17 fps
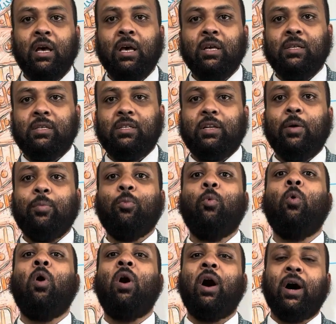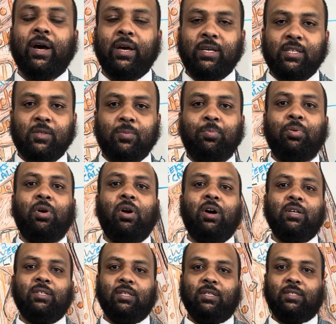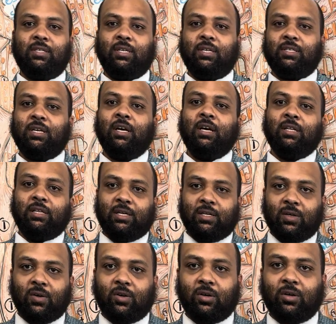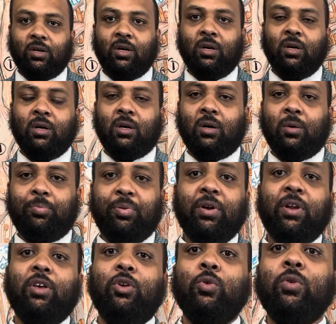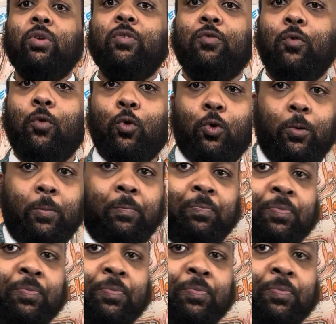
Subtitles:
stepwise processes that are pretty uniform.